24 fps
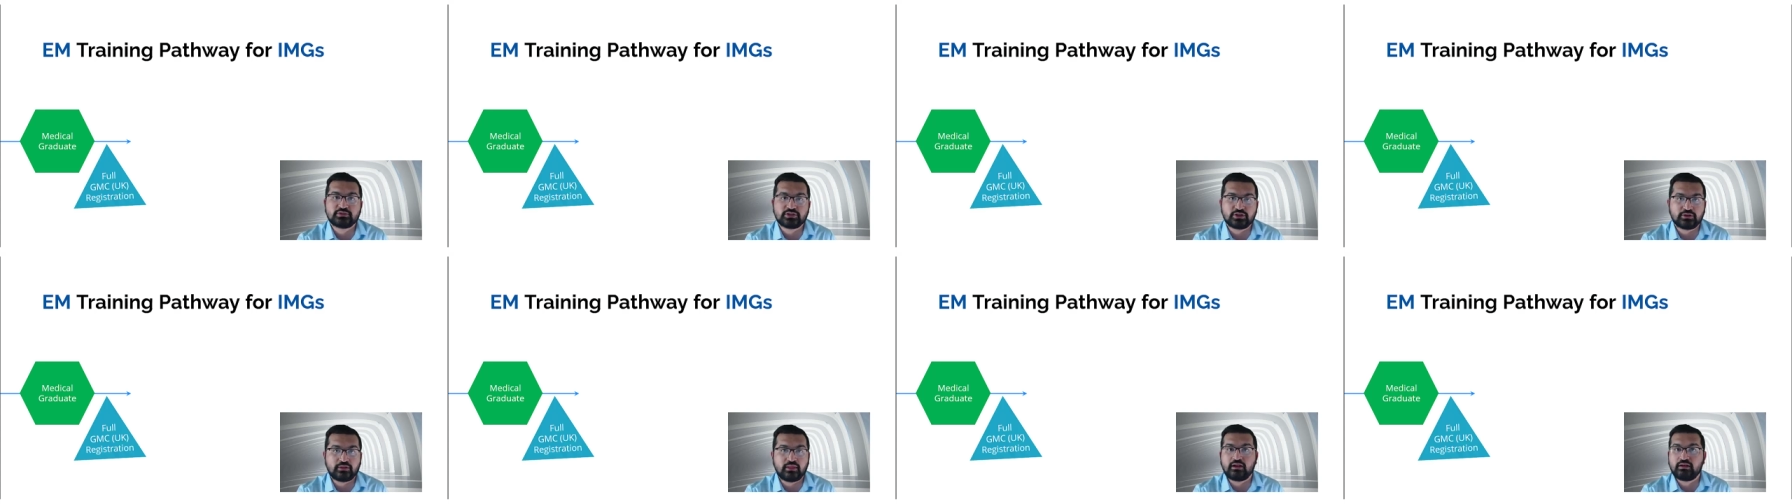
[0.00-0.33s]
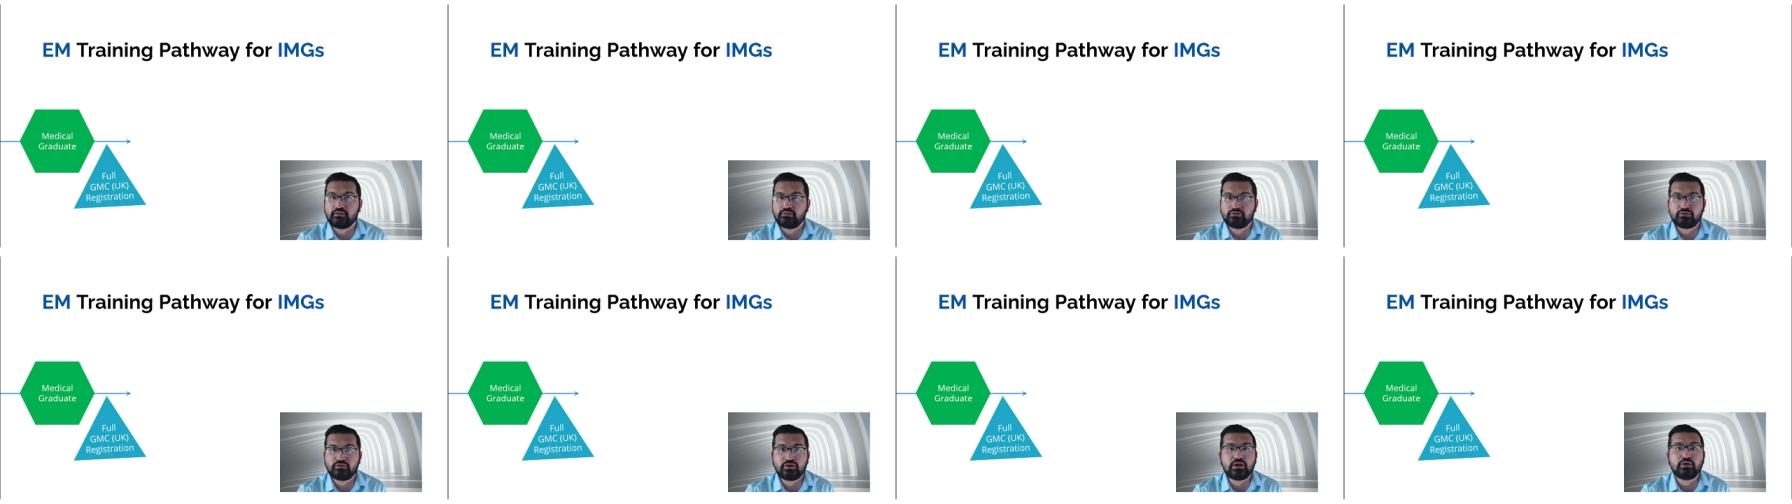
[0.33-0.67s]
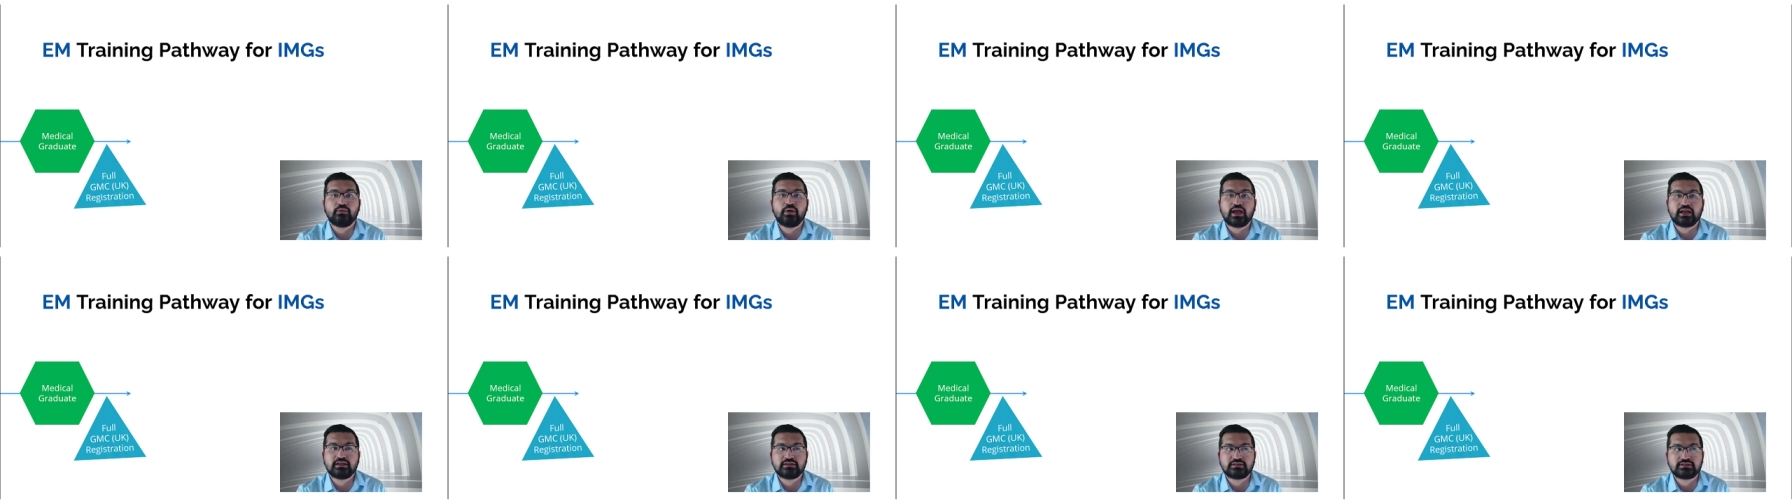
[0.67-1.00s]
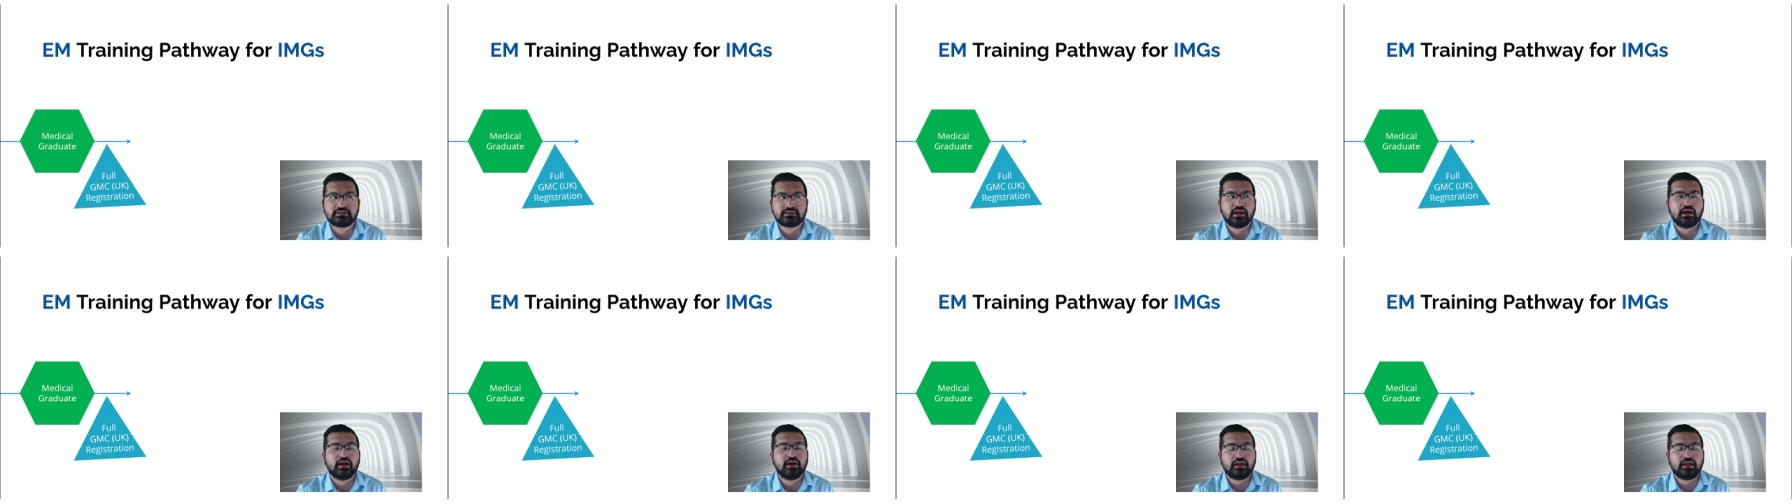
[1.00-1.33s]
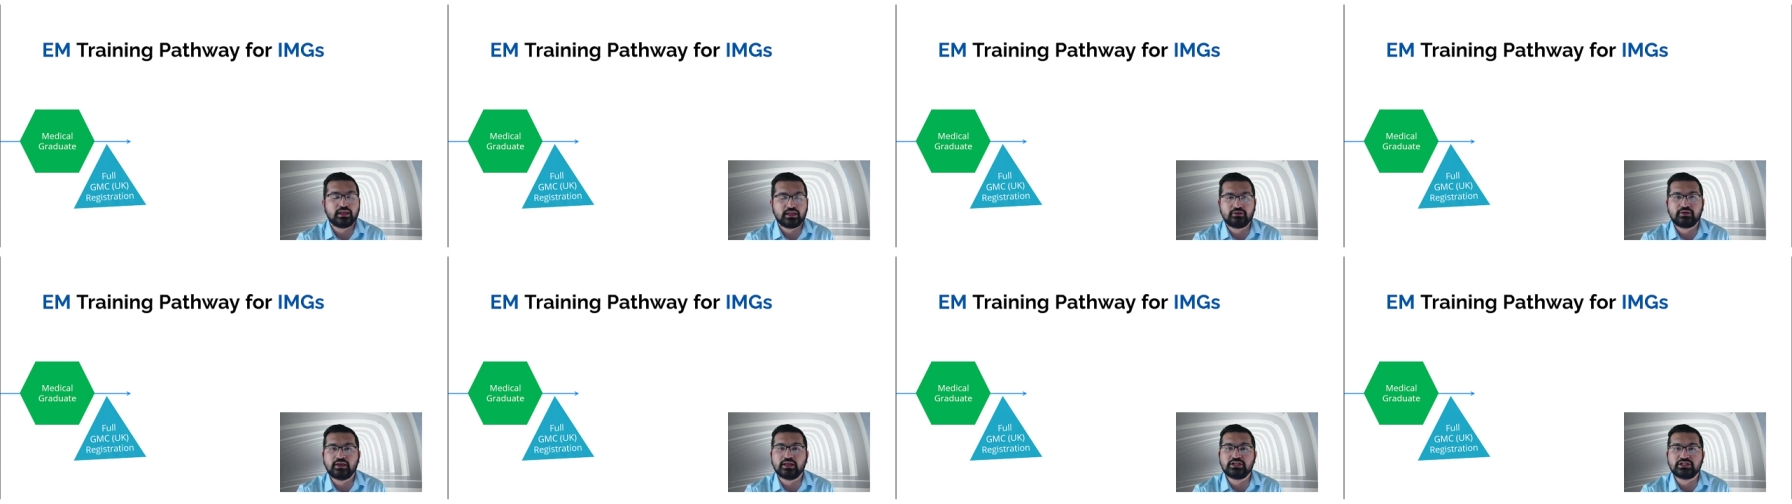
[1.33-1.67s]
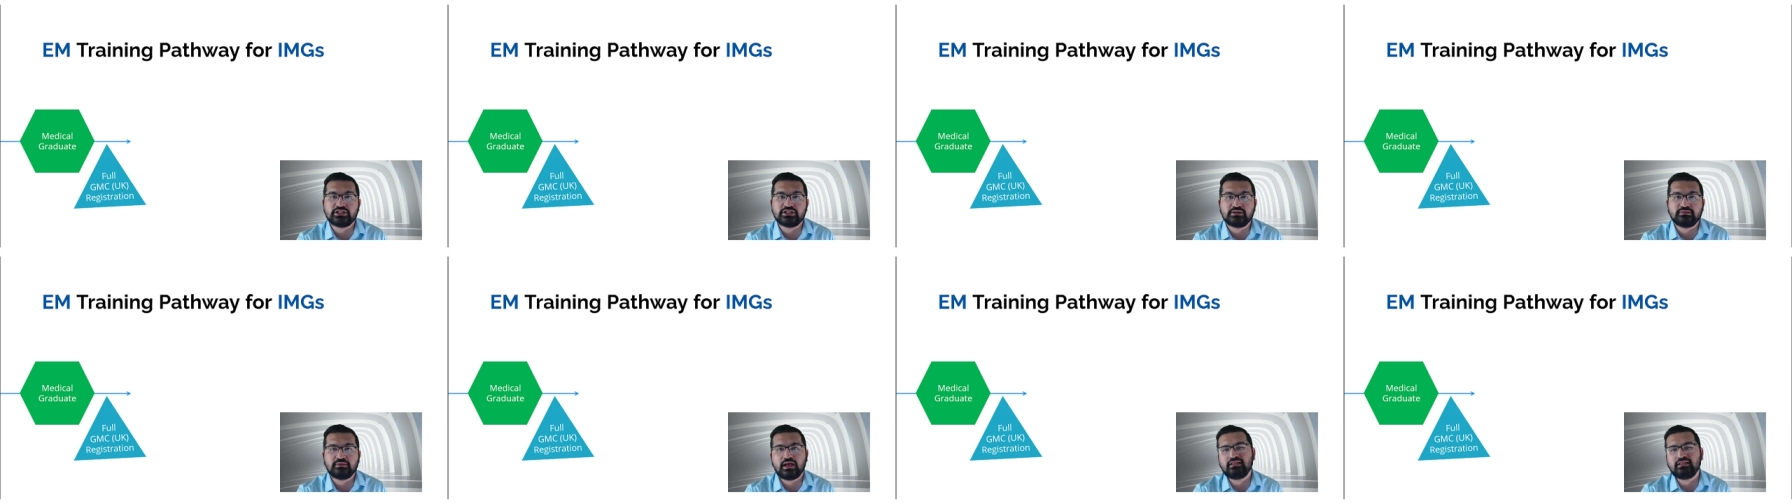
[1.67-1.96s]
So there are three ways you can get,